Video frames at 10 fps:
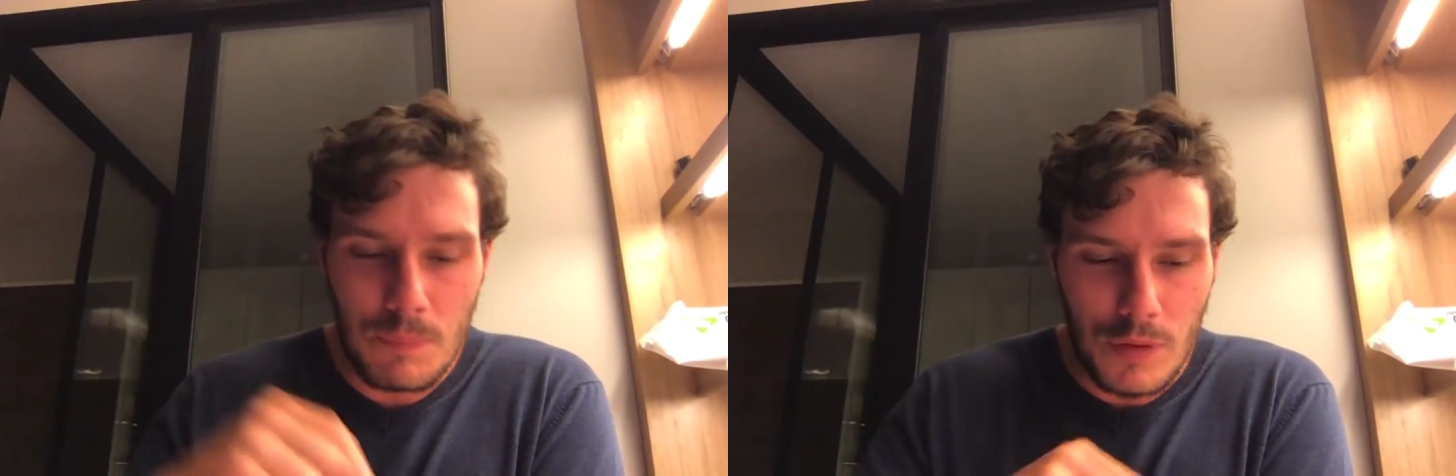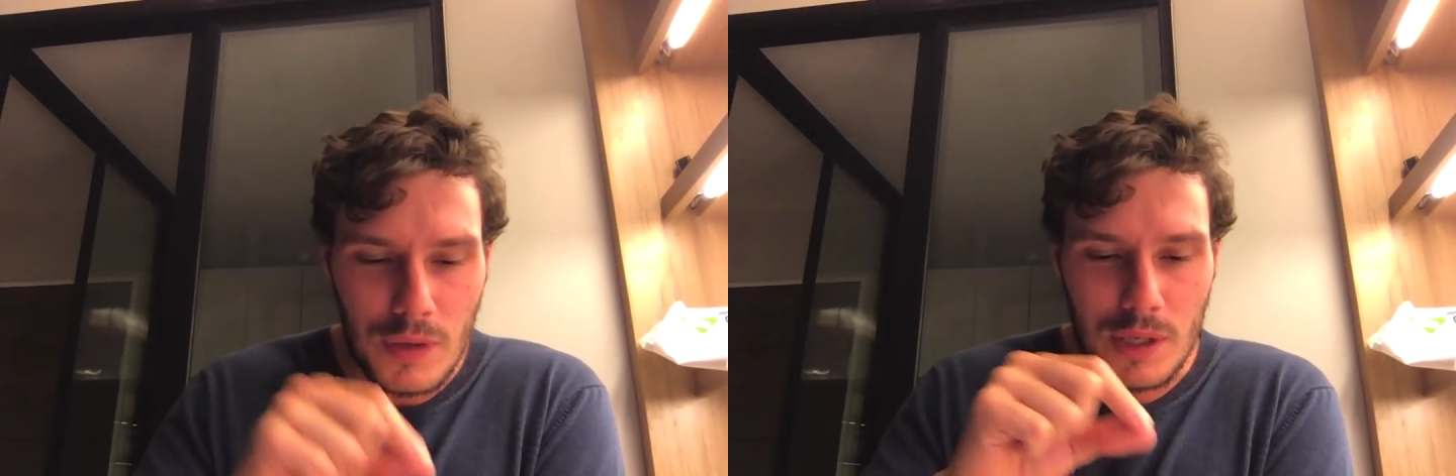
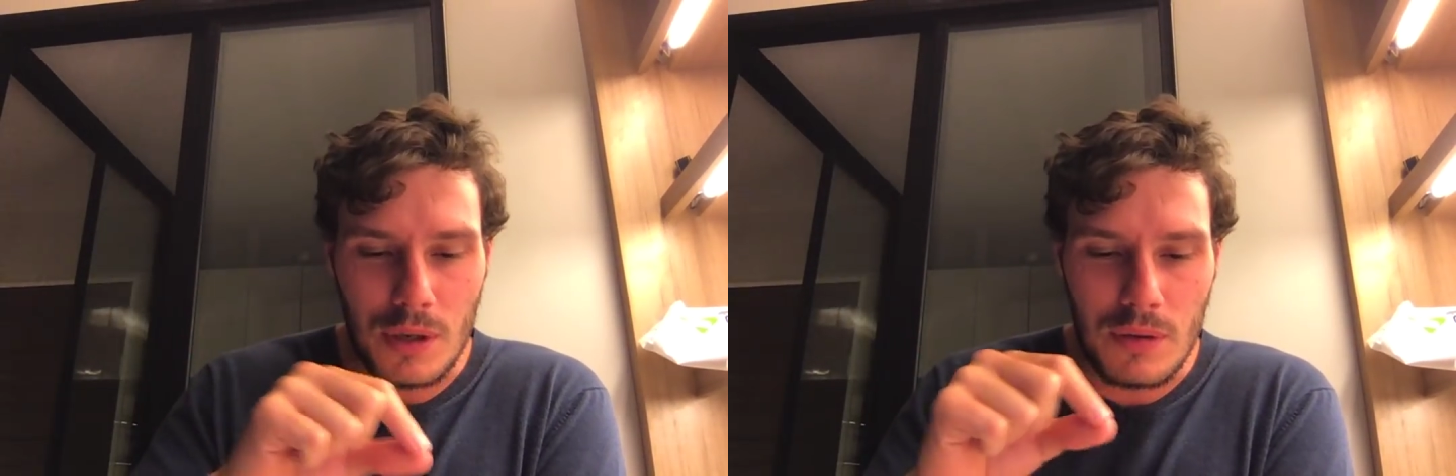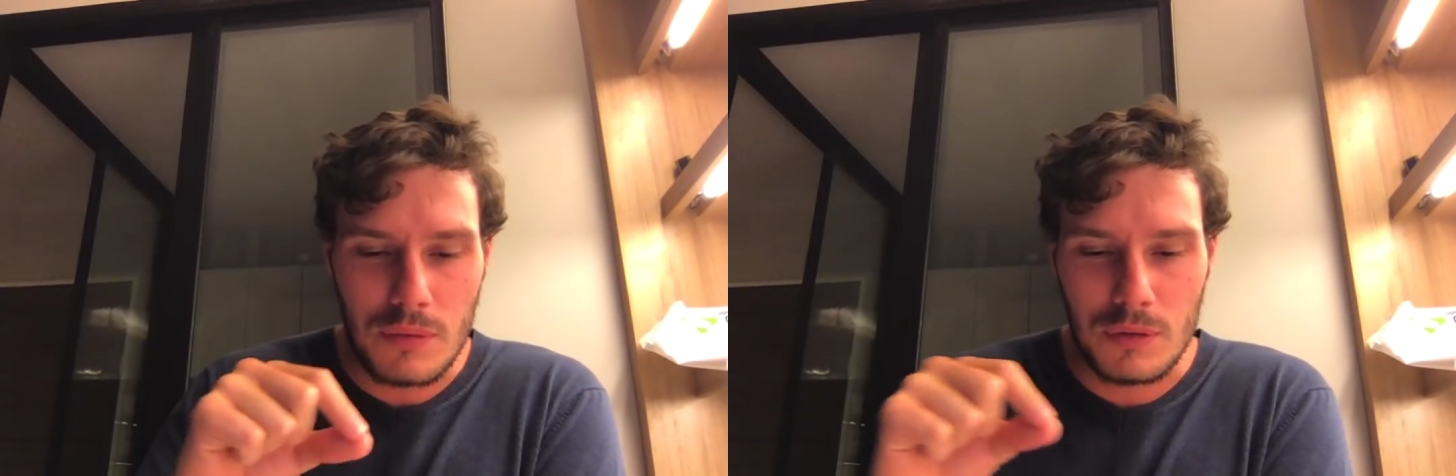And then I
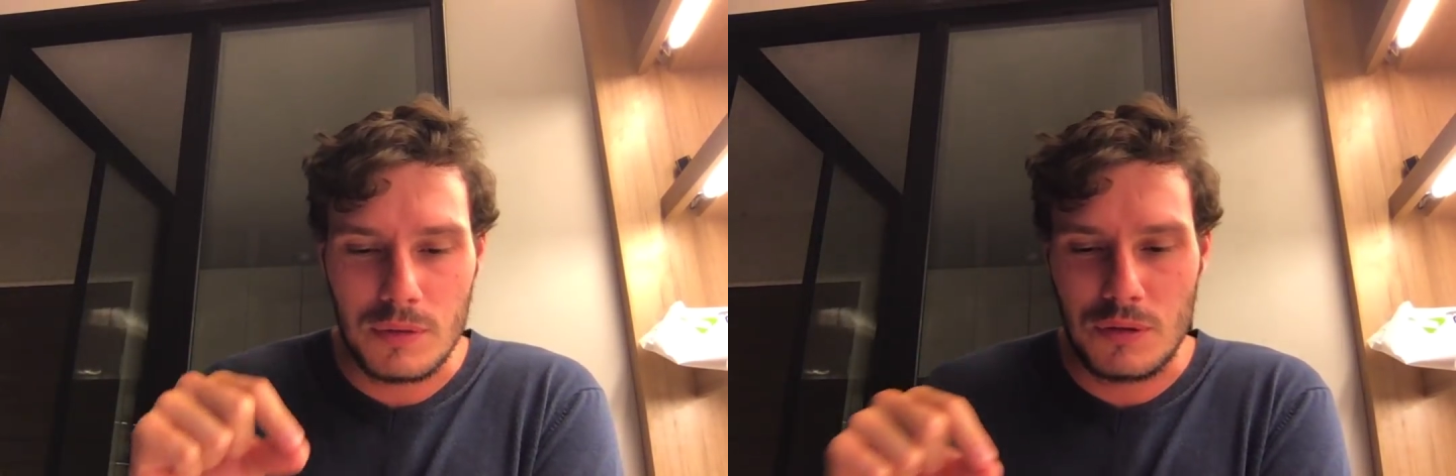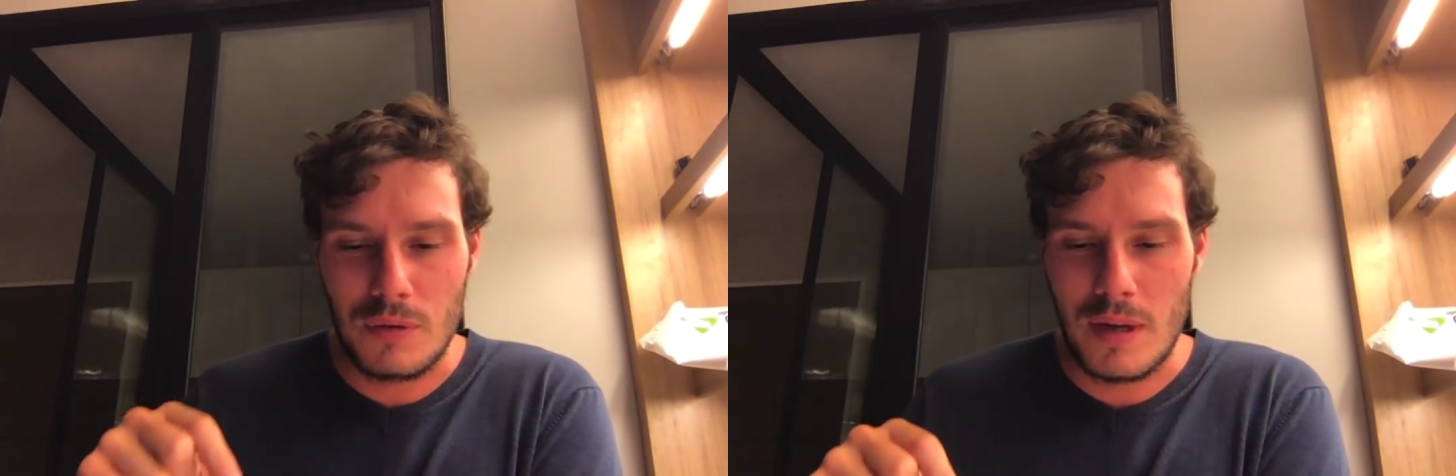go through
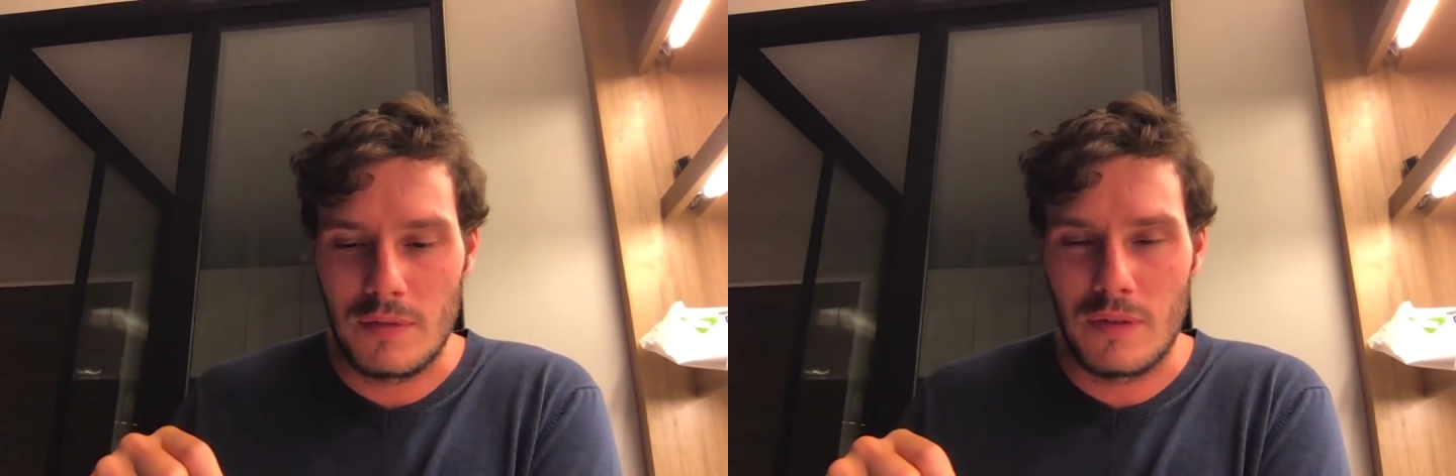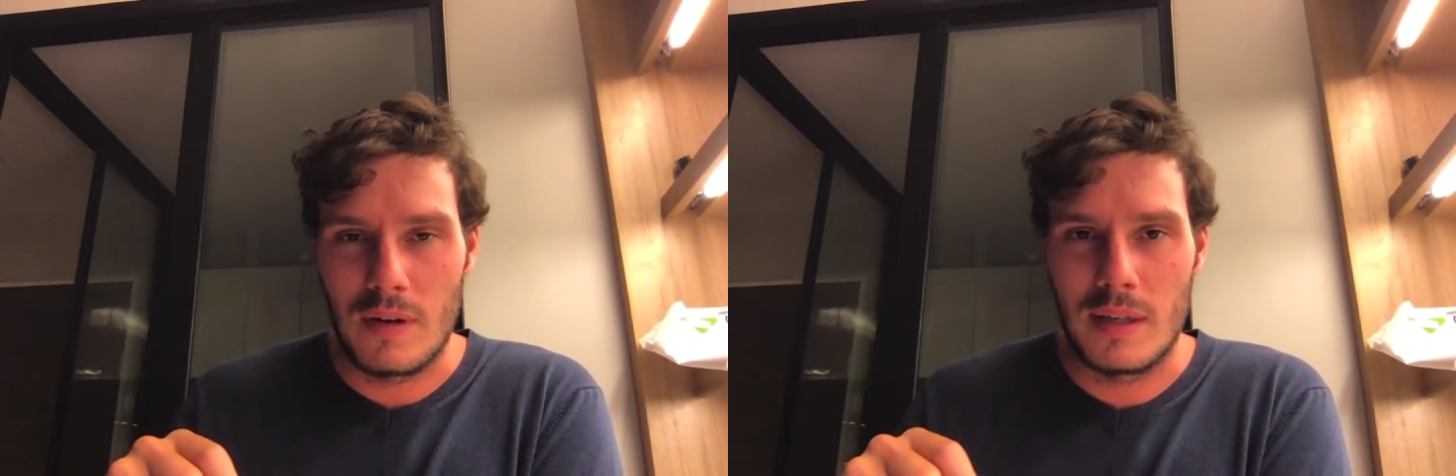and try to
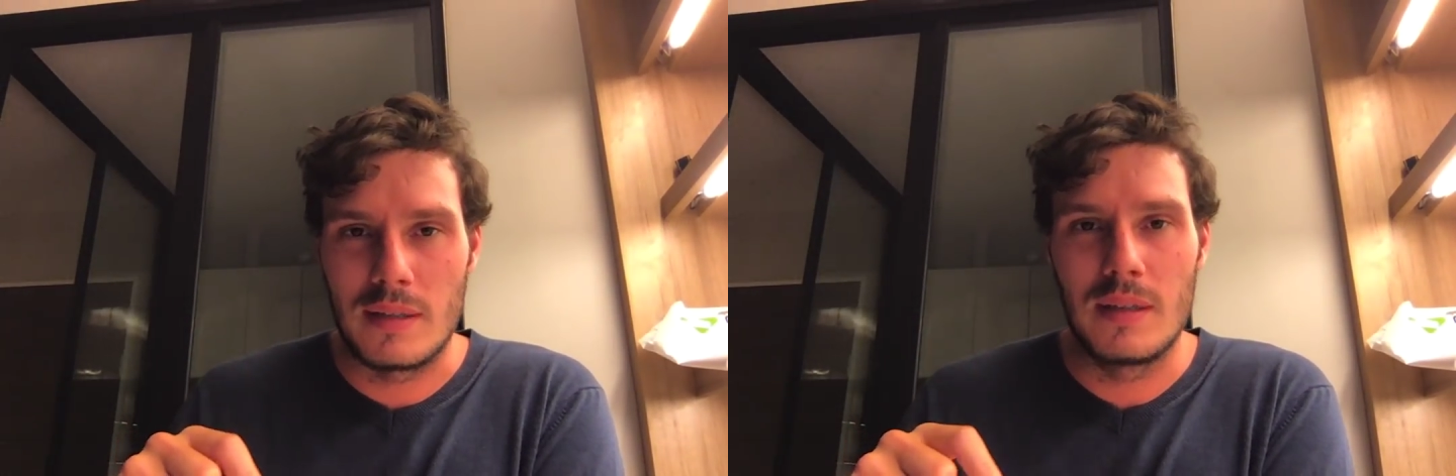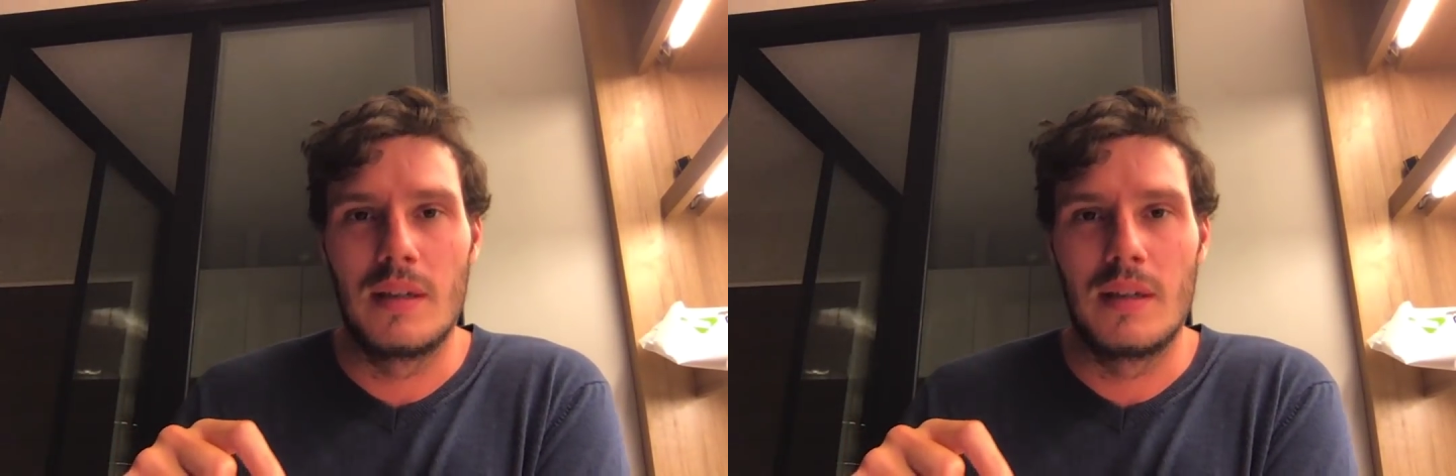find.